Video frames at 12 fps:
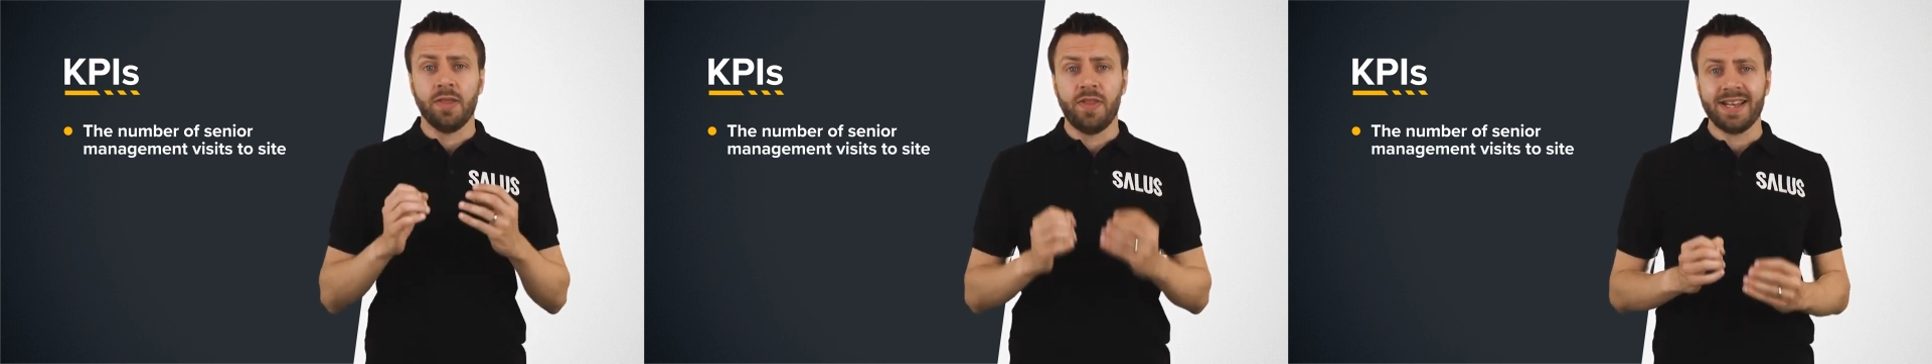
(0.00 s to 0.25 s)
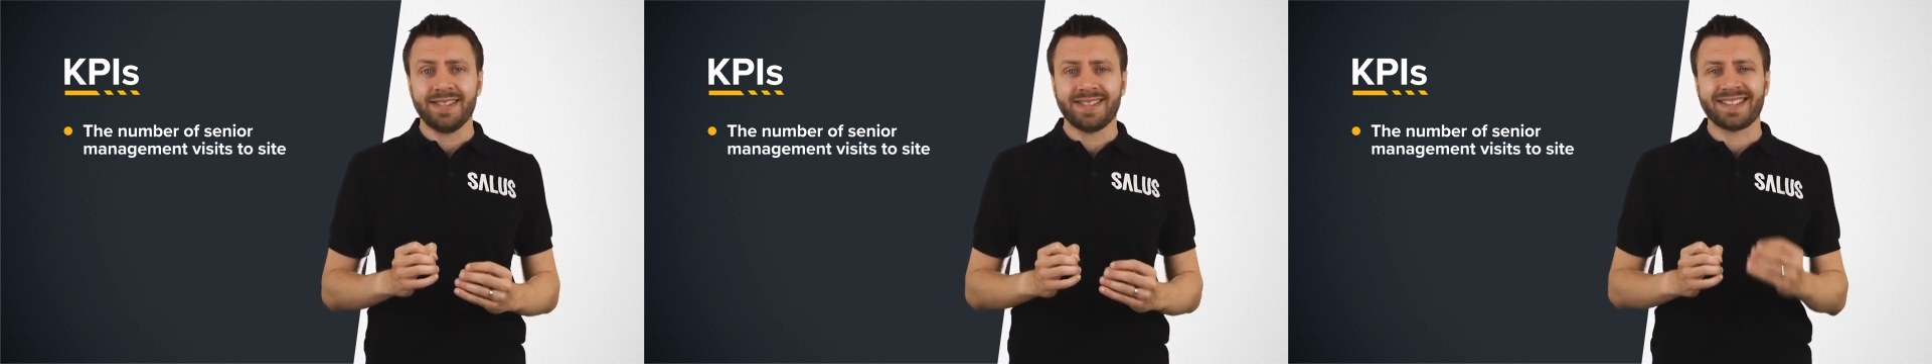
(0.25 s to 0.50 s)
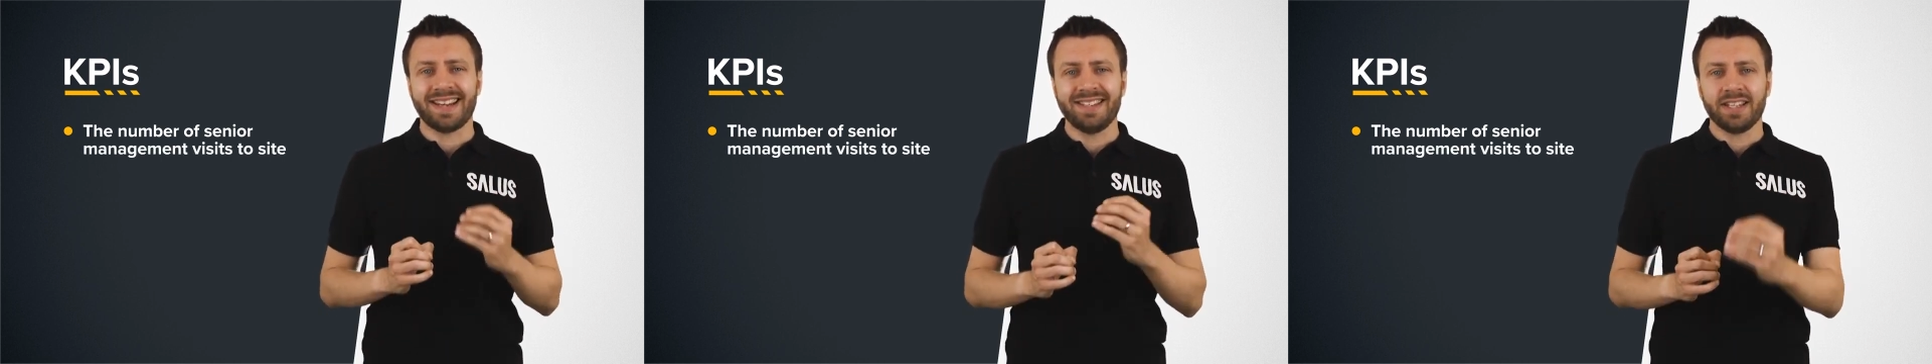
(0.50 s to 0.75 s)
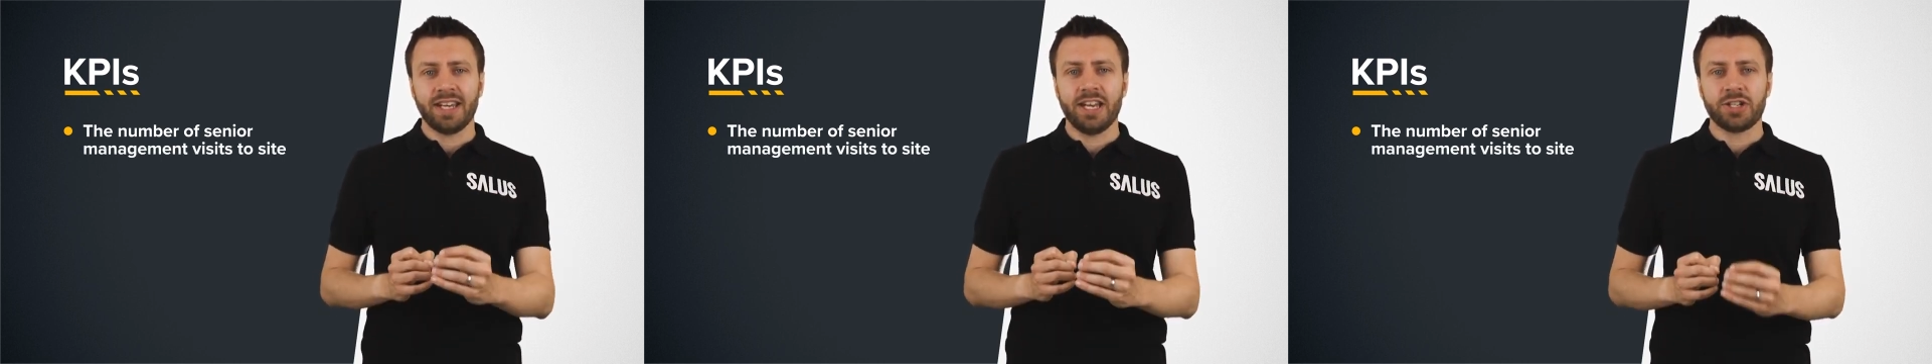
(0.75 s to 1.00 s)
This is an
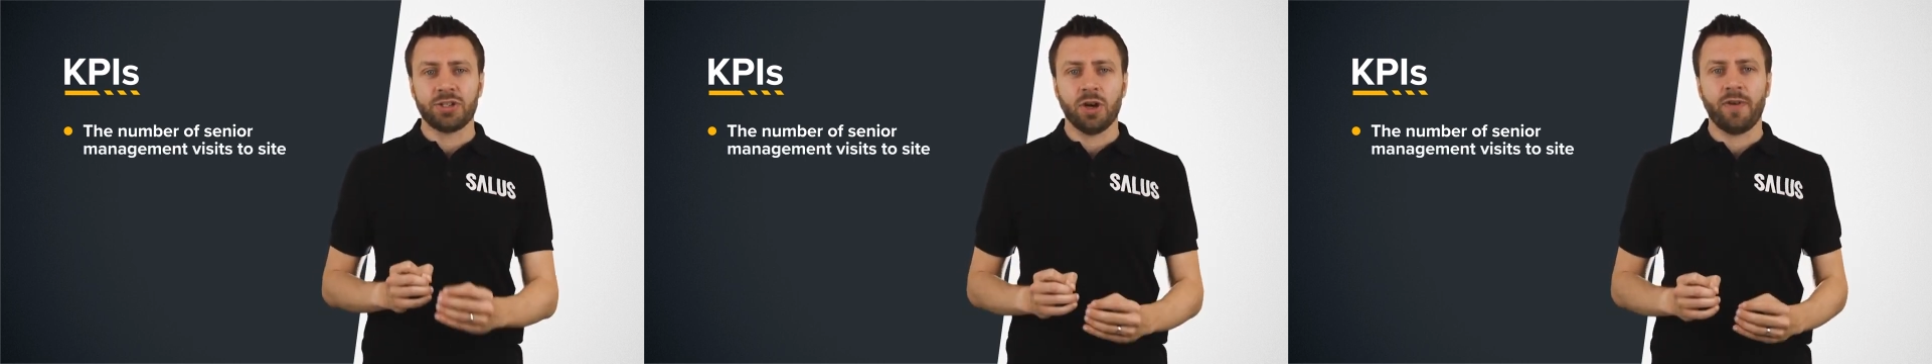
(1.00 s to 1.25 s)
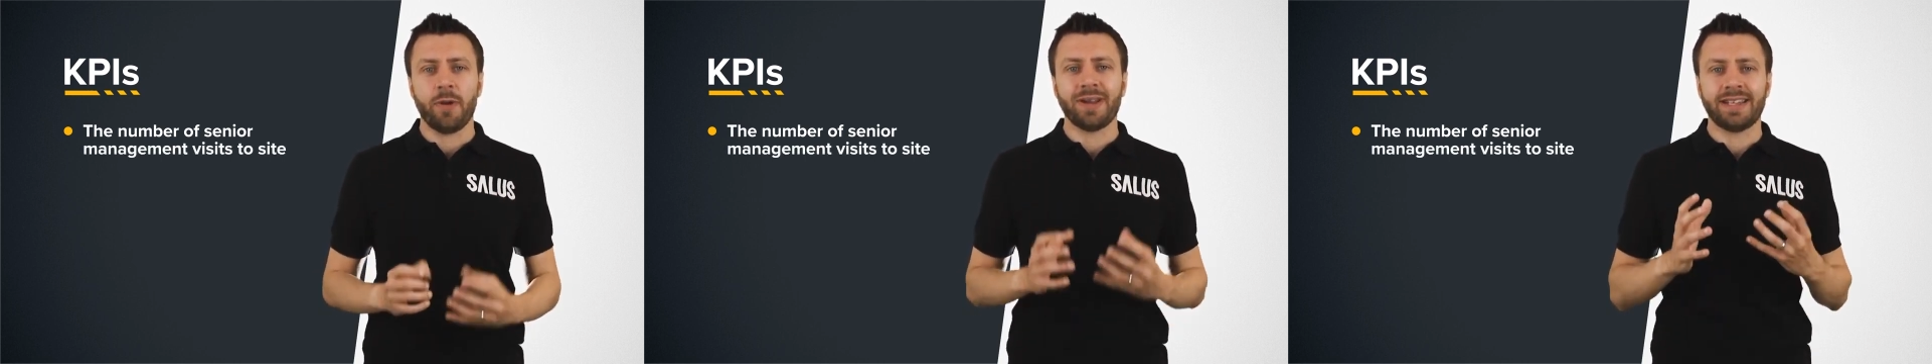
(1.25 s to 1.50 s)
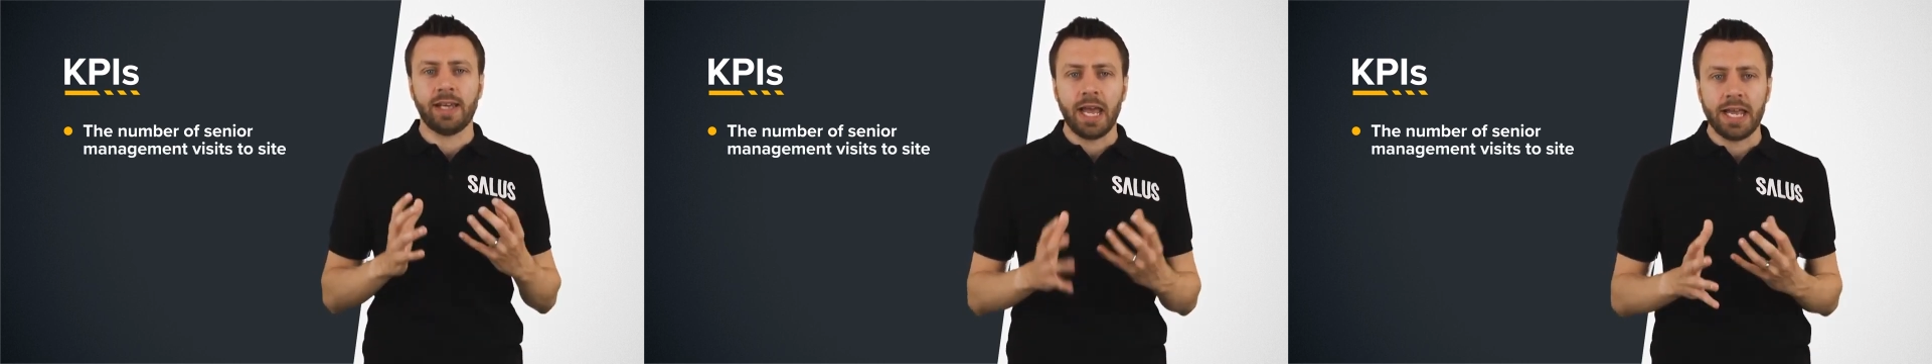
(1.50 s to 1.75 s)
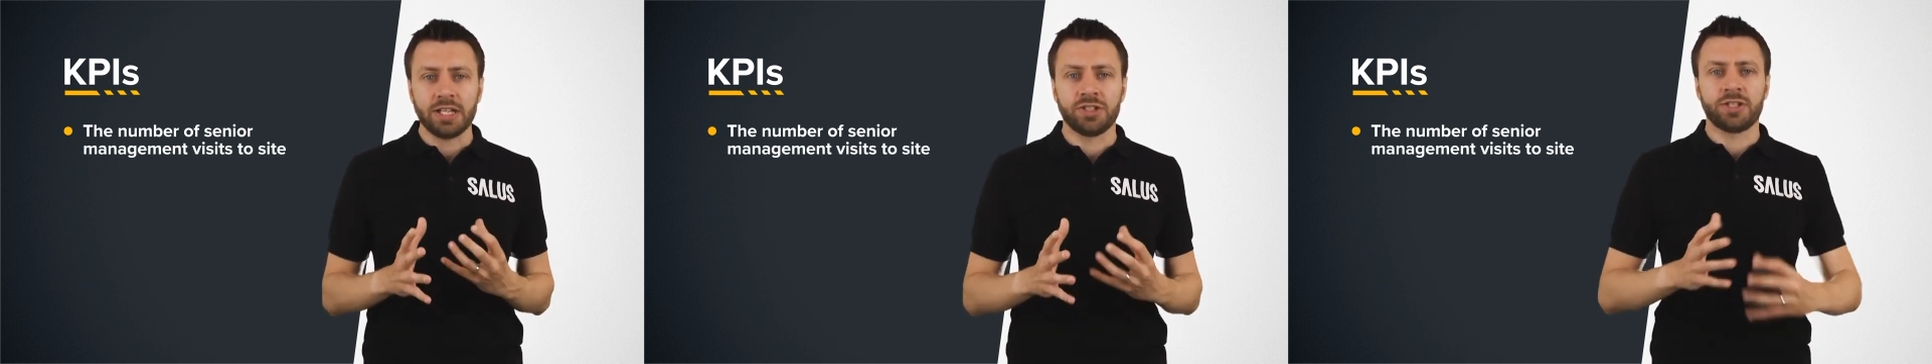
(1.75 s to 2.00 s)
indication of how
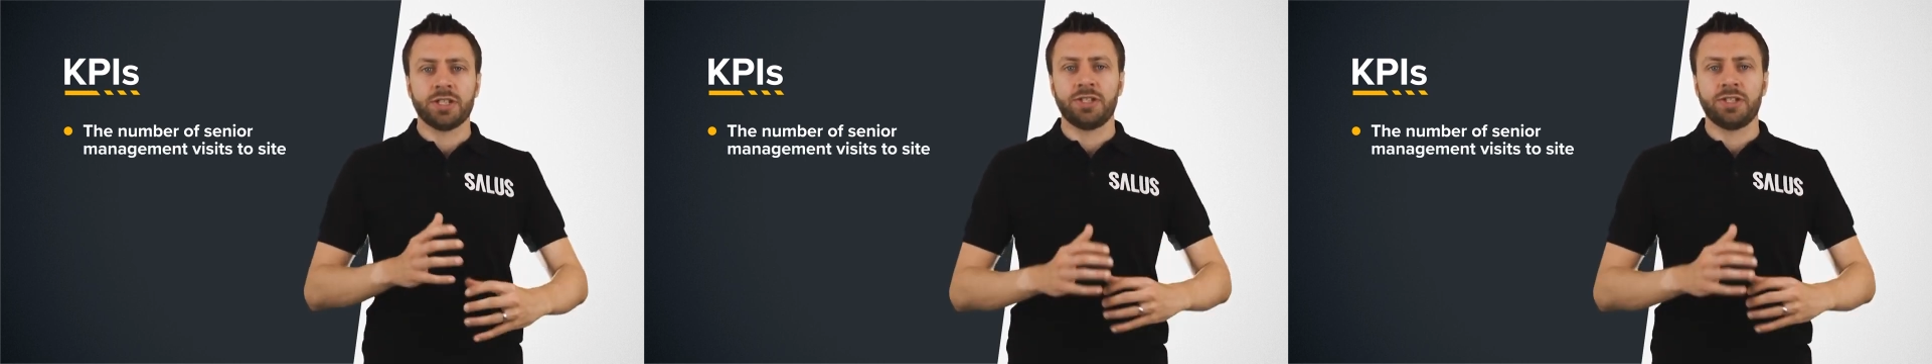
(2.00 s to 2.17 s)
engaged